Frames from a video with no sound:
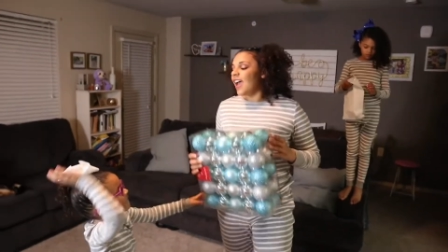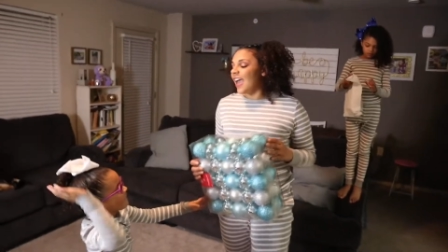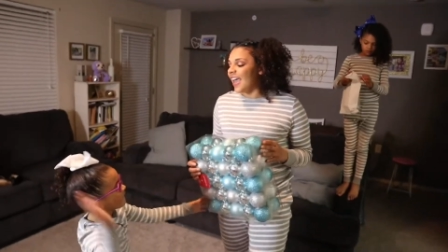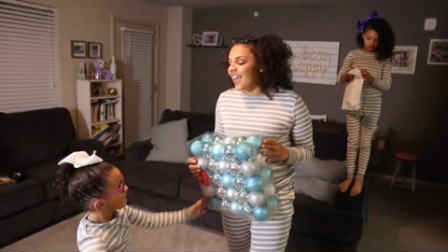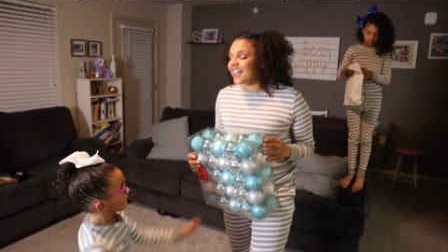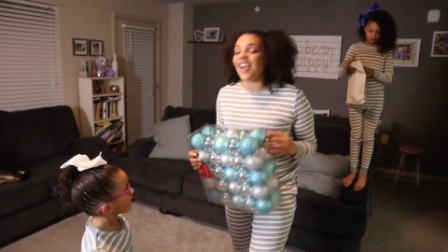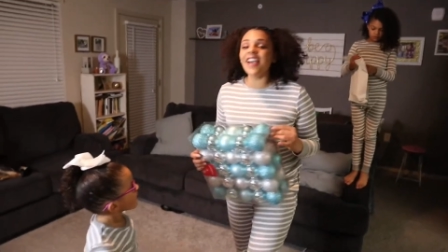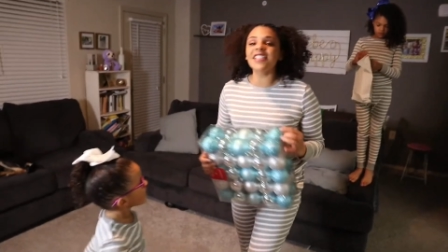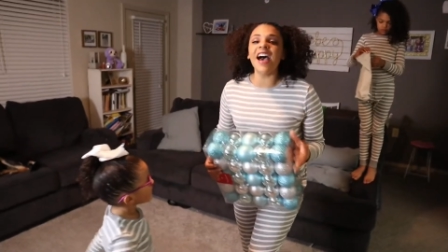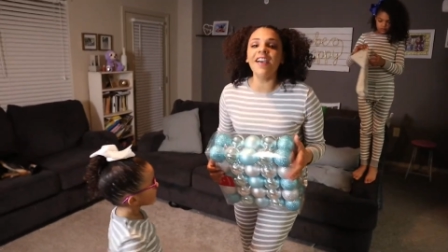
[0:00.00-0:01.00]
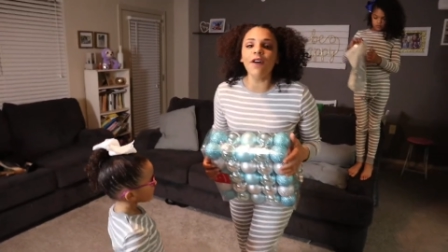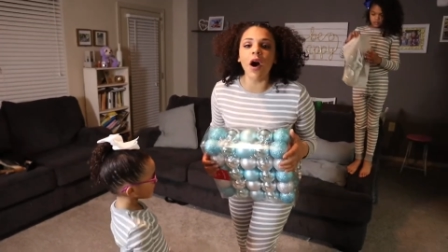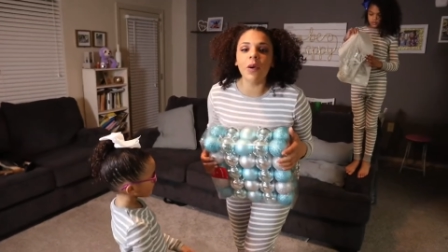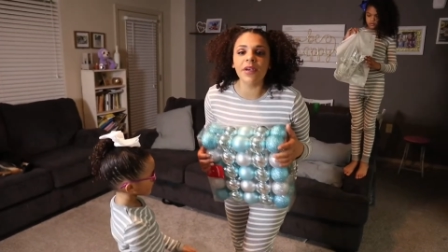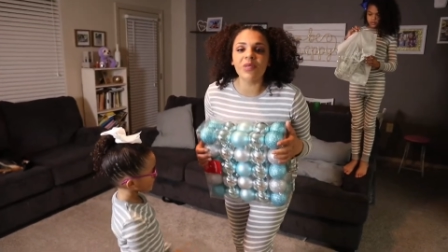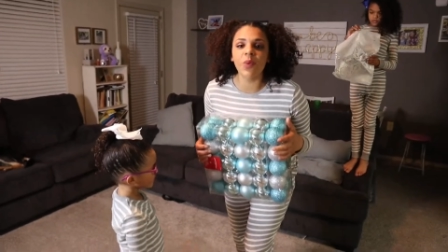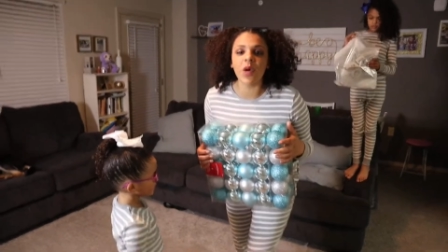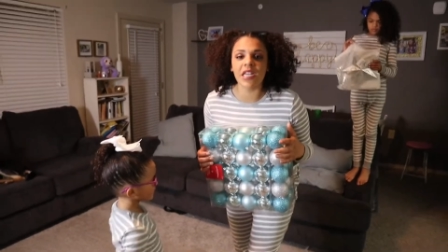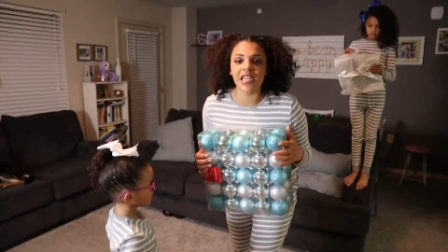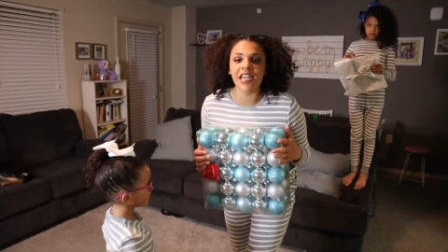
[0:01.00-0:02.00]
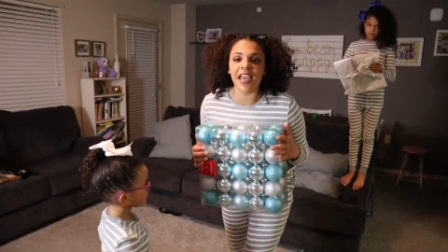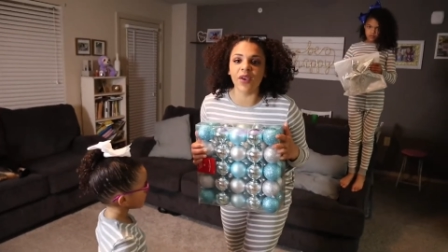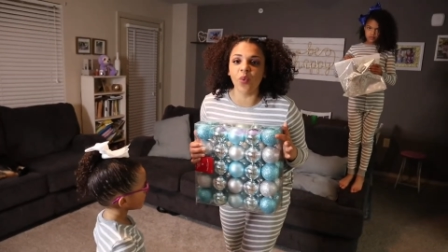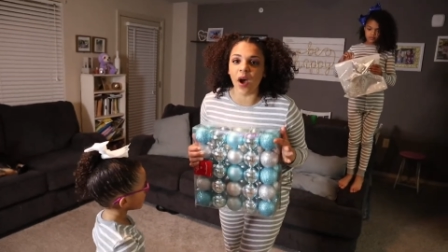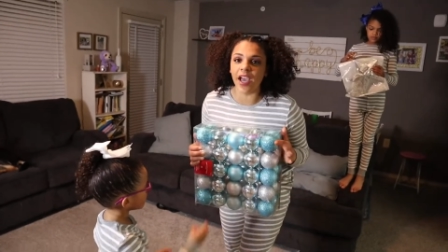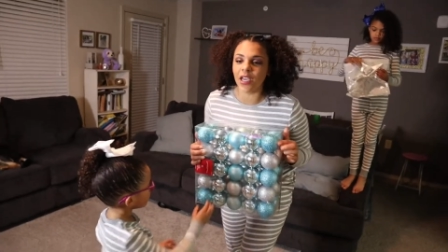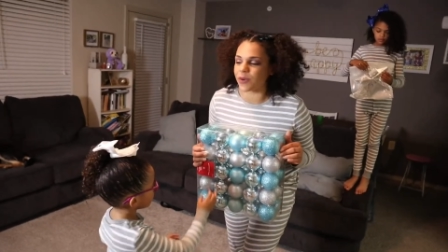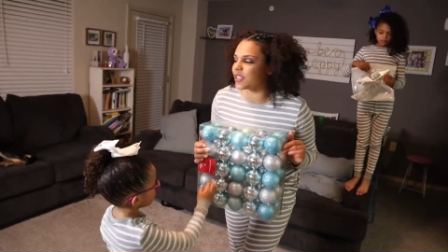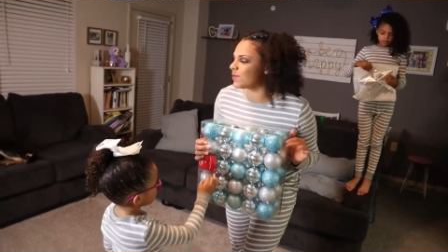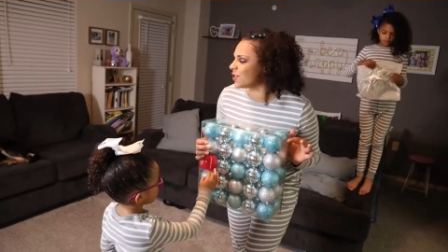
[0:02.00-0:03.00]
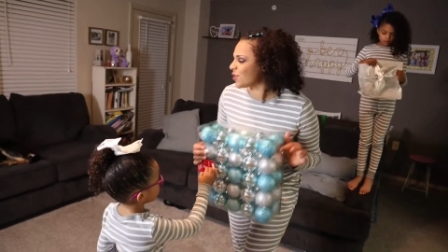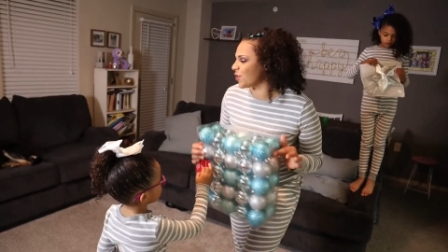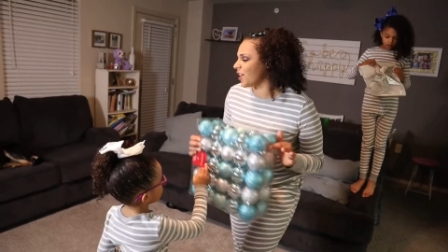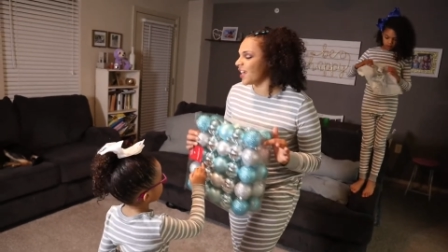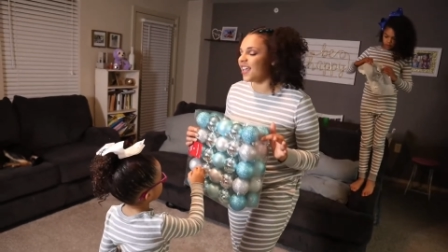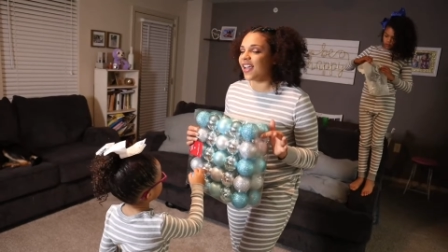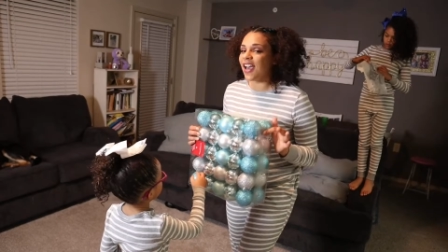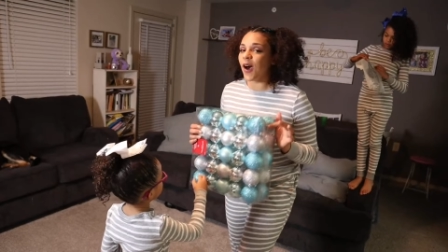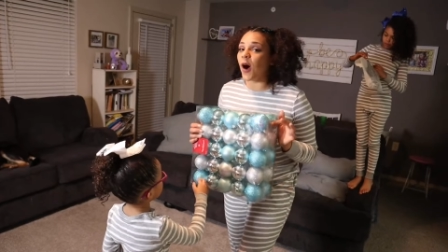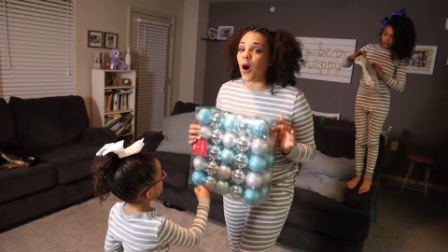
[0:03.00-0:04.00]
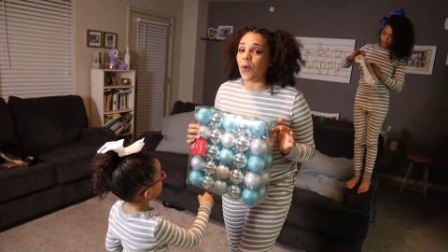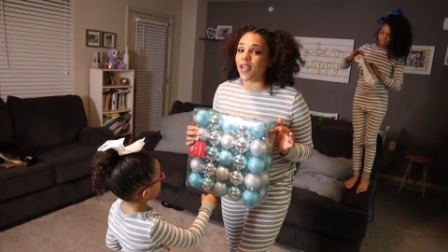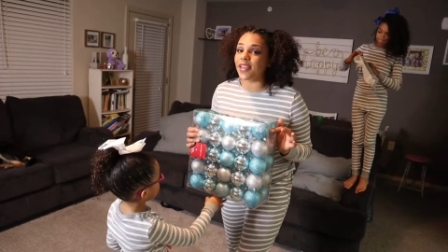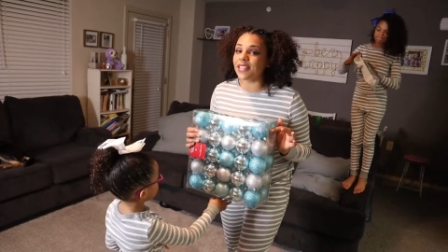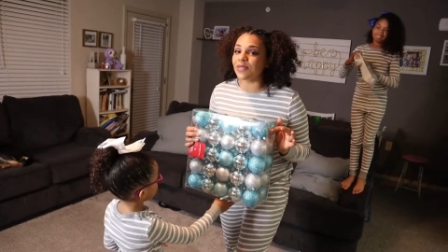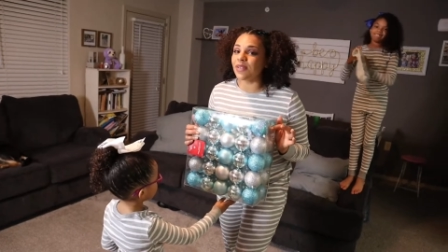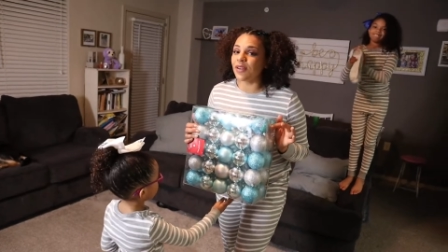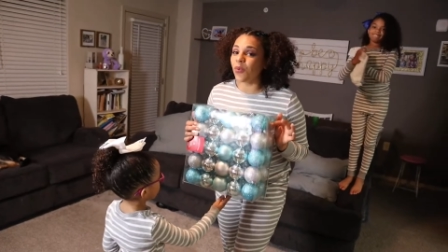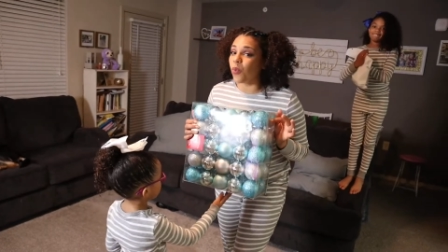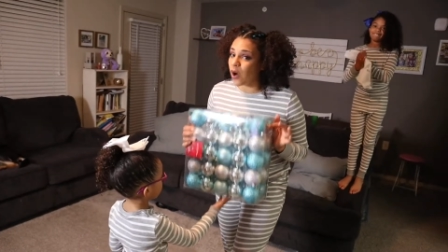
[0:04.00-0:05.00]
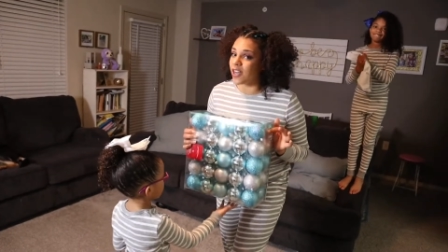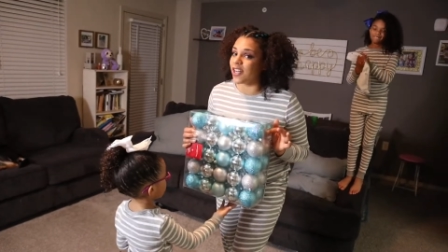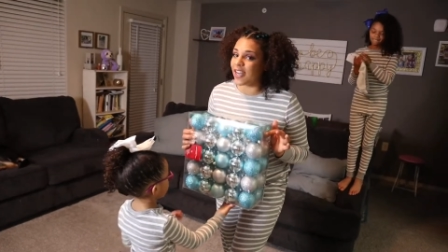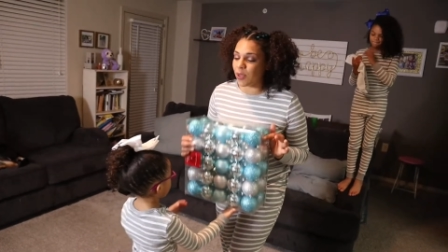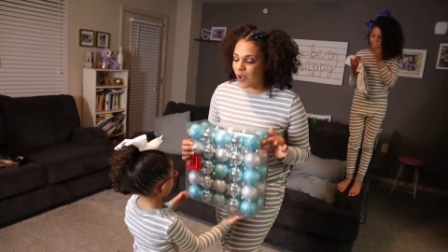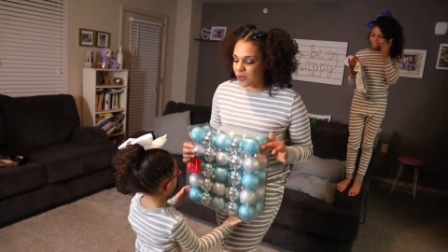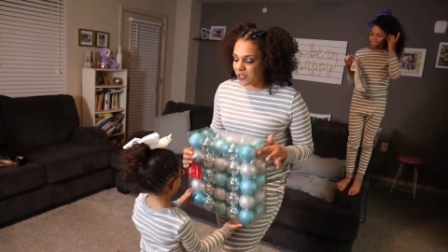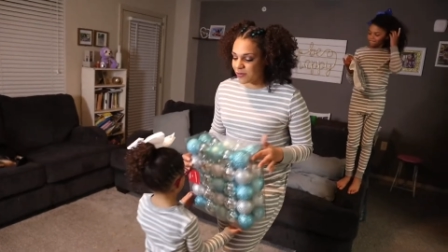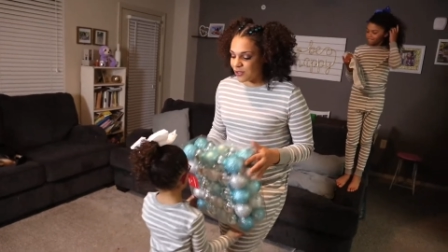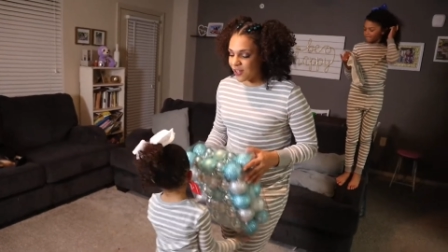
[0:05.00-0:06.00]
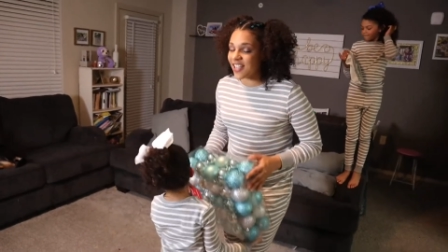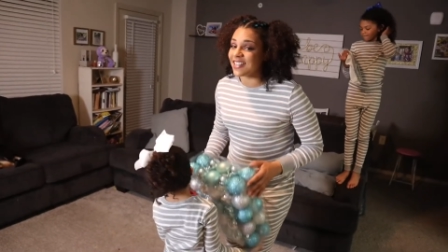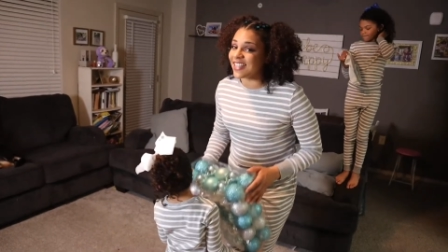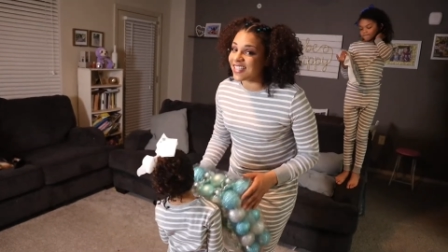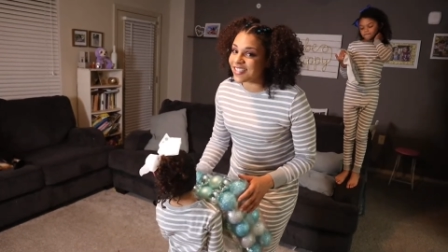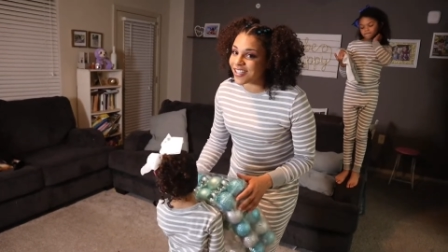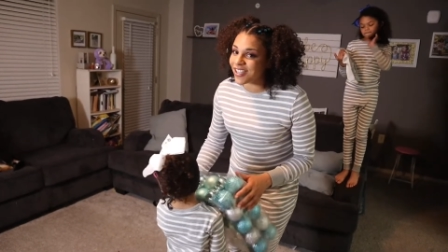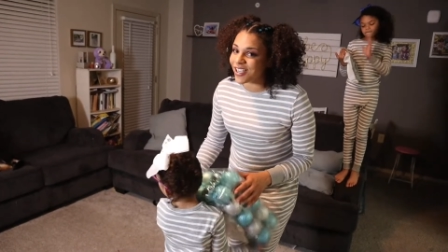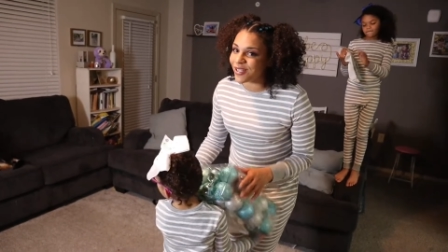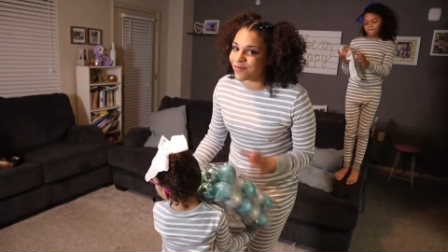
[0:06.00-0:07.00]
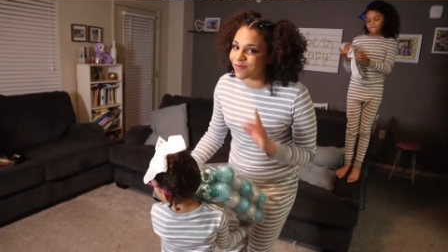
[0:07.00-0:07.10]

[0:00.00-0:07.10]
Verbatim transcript: And guys, I've always wanted a white Christmas tree. Always wanted a white Christmas tree. And this year,